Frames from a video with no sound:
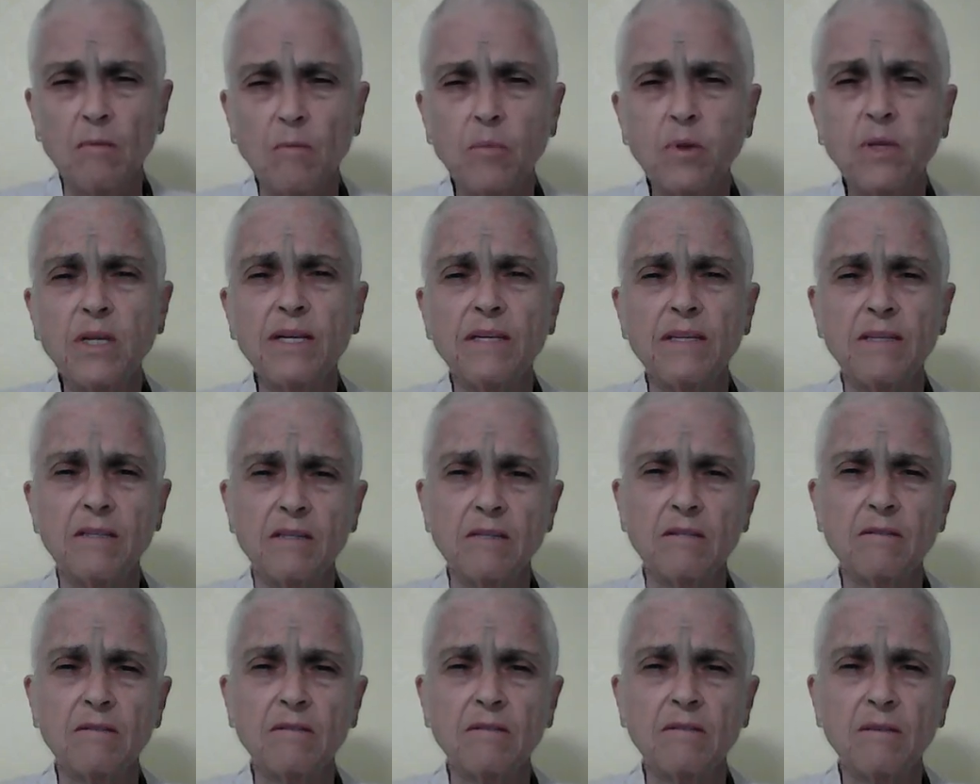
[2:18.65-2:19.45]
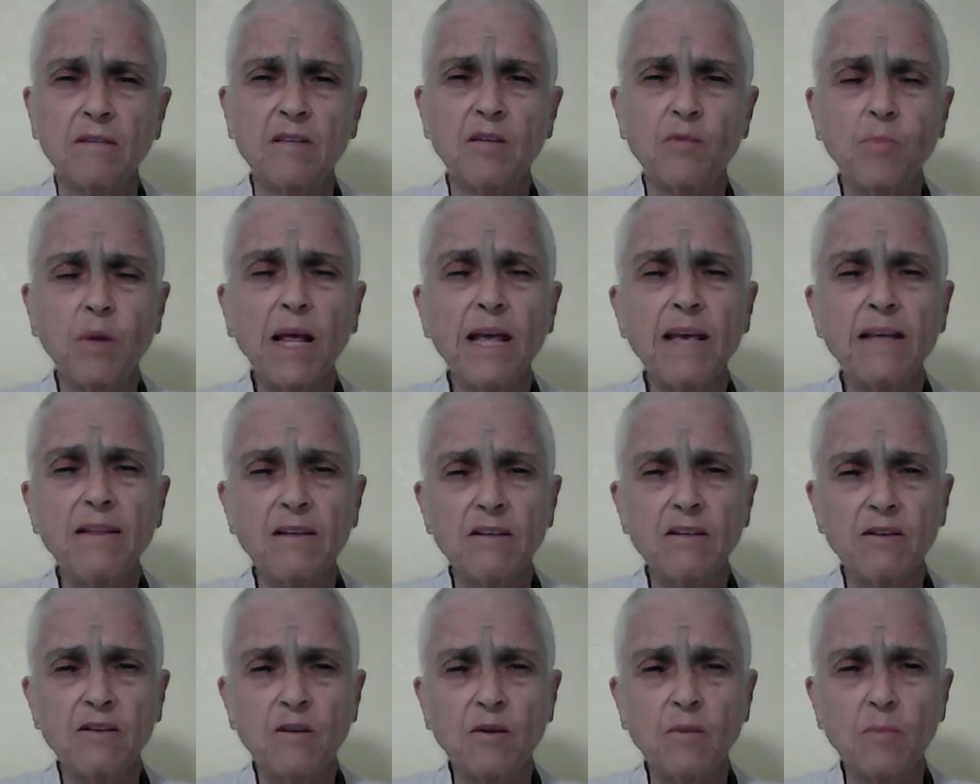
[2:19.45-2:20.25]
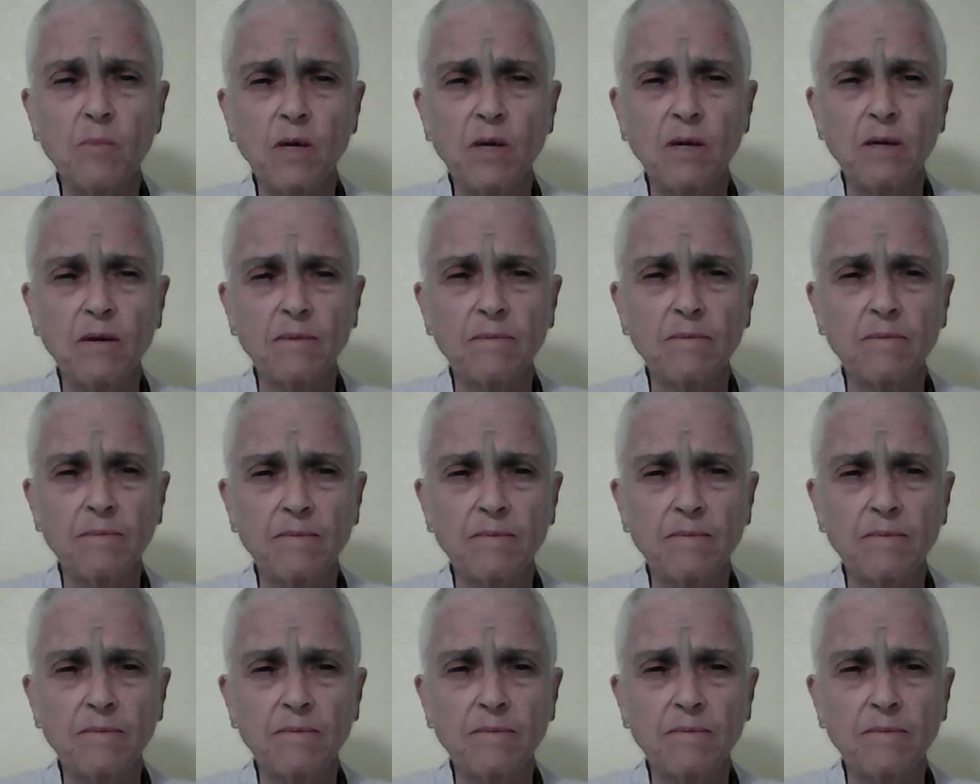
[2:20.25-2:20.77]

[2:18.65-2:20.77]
Please explain this to me.